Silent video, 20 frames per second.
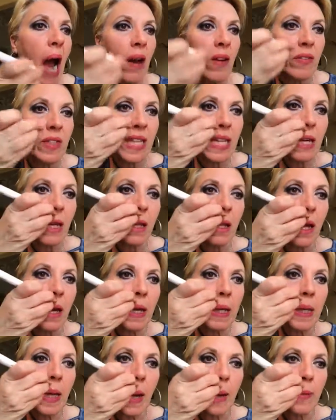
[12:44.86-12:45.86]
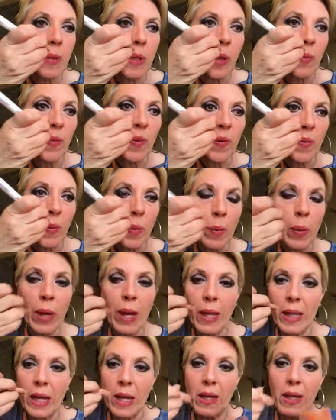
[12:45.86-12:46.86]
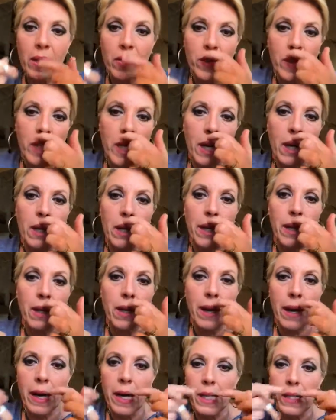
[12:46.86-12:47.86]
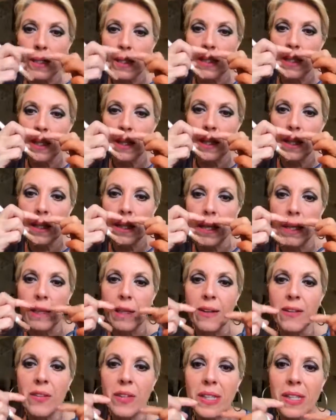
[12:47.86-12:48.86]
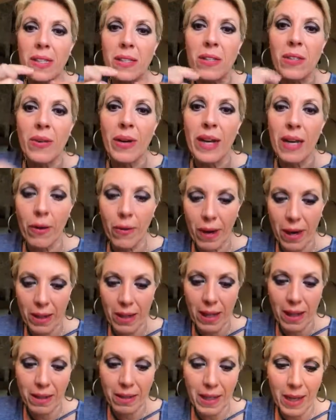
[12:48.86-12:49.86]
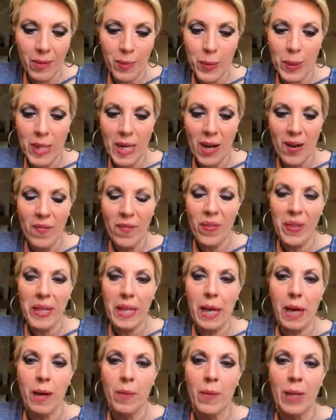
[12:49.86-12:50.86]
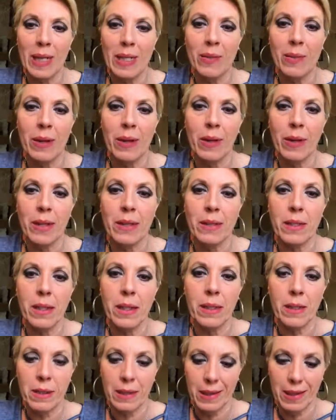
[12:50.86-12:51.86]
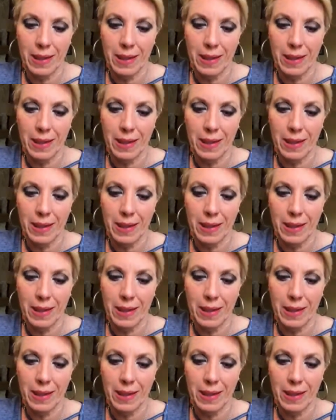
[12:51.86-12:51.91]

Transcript: I've seen a lot of times that people put on their lipstick, clean their edges, and then they leave this streak around their lips. Kind of makes me crazy.